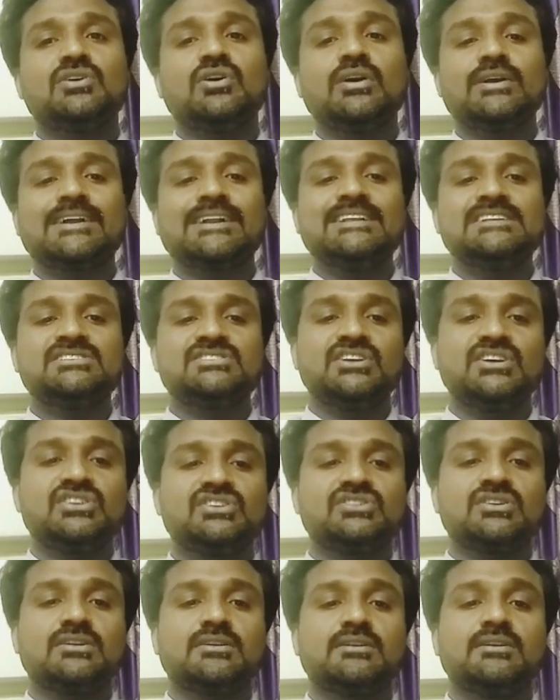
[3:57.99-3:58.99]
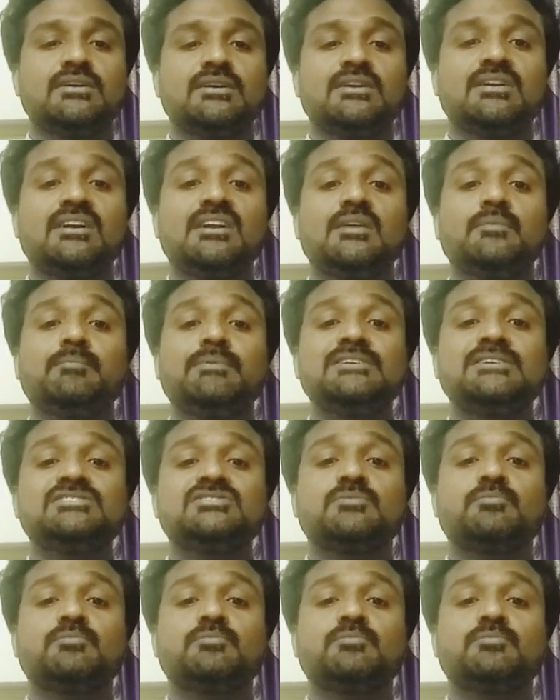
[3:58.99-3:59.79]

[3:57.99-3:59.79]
organization. It depends